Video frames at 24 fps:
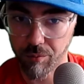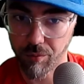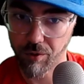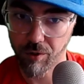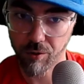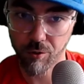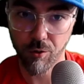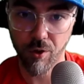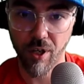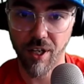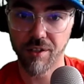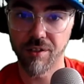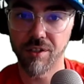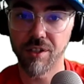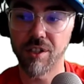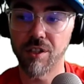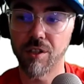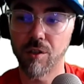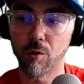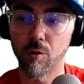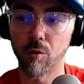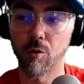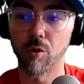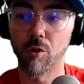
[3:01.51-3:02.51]

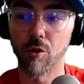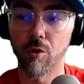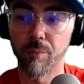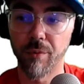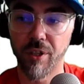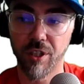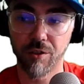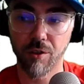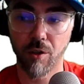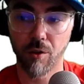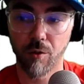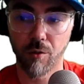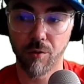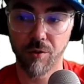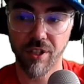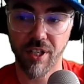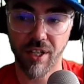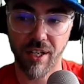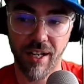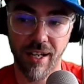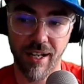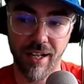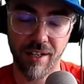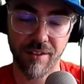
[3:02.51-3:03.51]
Grundy or McDonald
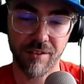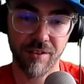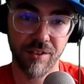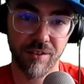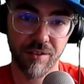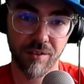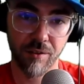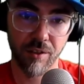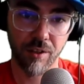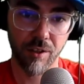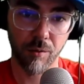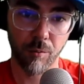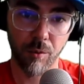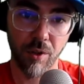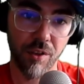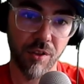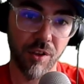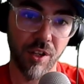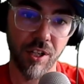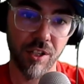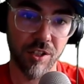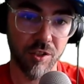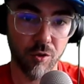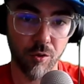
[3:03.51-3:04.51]
out with
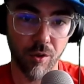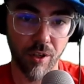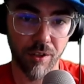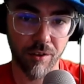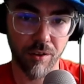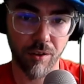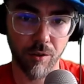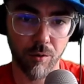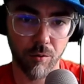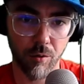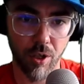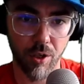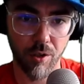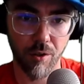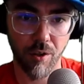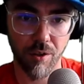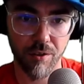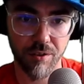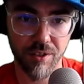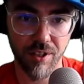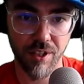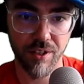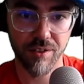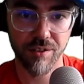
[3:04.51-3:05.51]
their strength in the rock
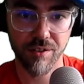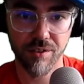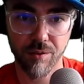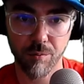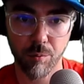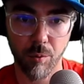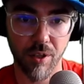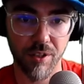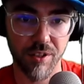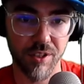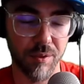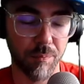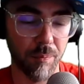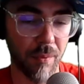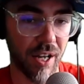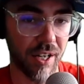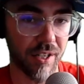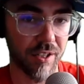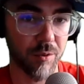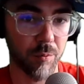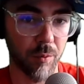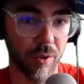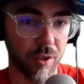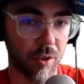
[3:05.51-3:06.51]
contests once
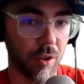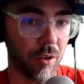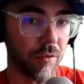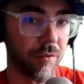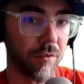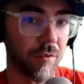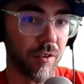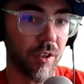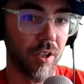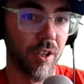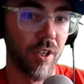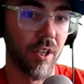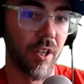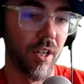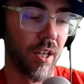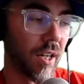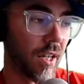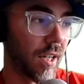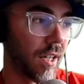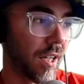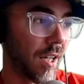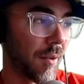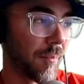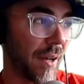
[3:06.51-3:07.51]
Max went off.
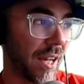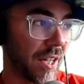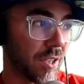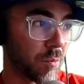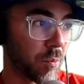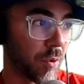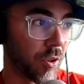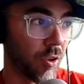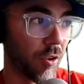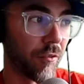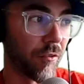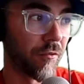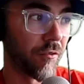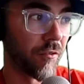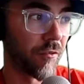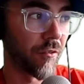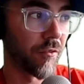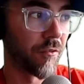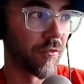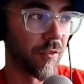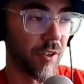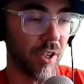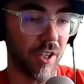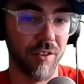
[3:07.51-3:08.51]
Max went off
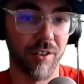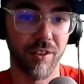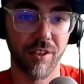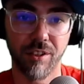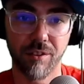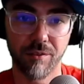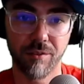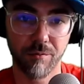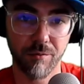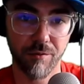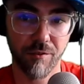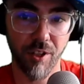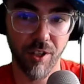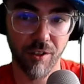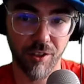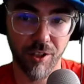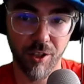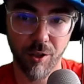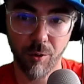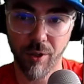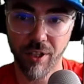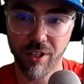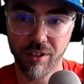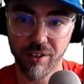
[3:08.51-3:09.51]
fairly
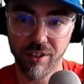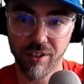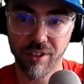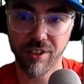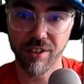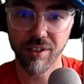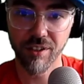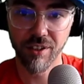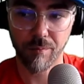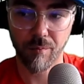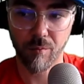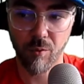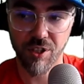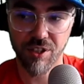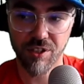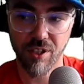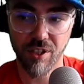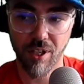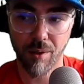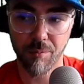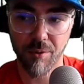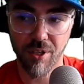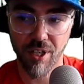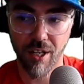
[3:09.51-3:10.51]
quickly, was
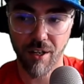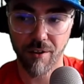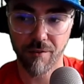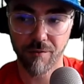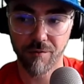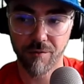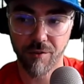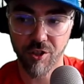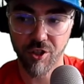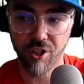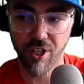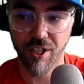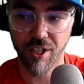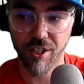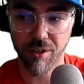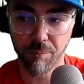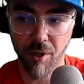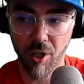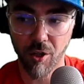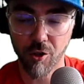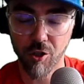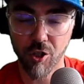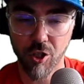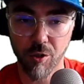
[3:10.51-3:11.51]
subbed out for Jake
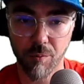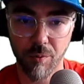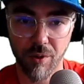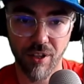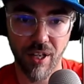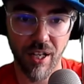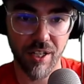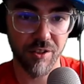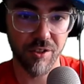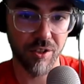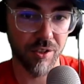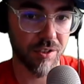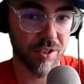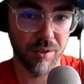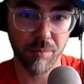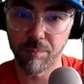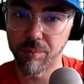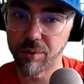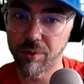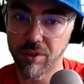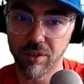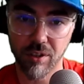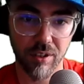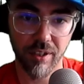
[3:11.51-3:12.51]
Melksham, and that just
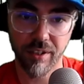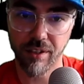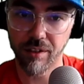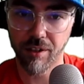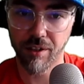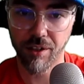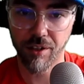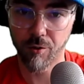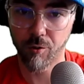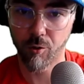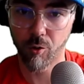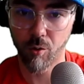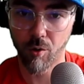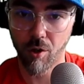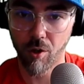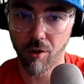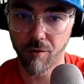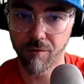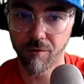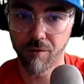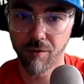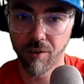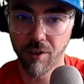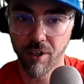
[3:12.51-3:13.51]
completely threw
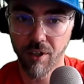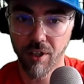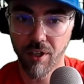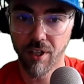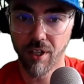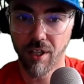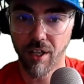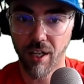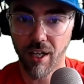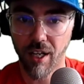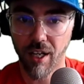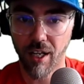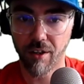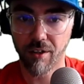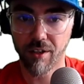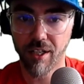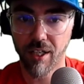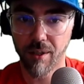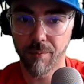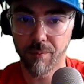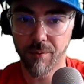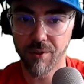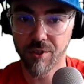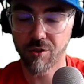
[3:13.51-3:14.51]
off our
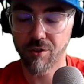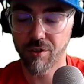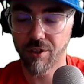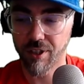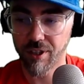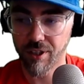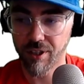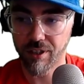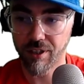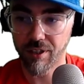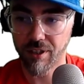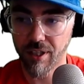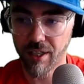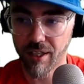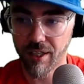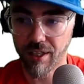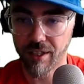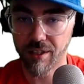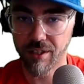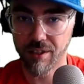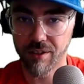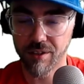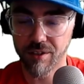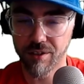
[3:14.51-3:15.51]
chemistry,
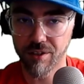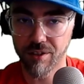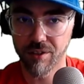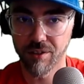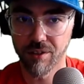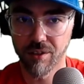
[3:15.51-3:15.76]
and